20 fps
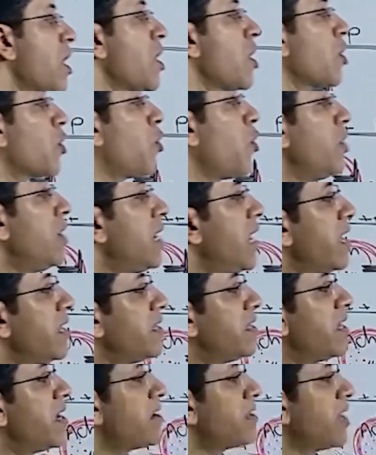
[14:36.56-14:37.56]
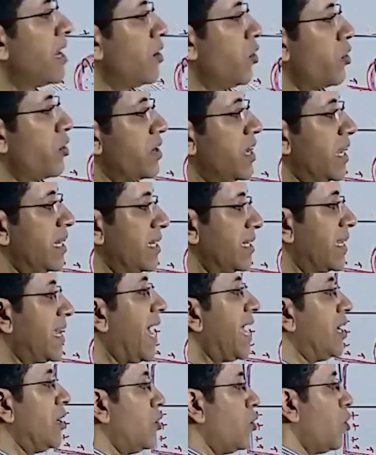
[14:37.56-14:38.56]
So, if one is
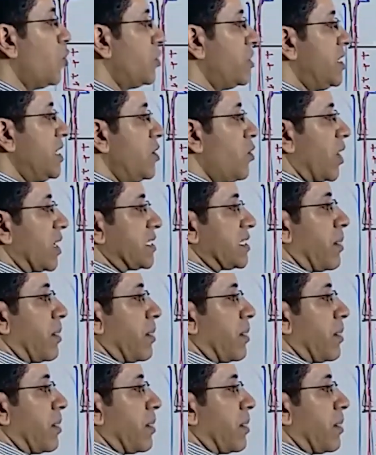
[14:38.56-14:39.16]
increasing the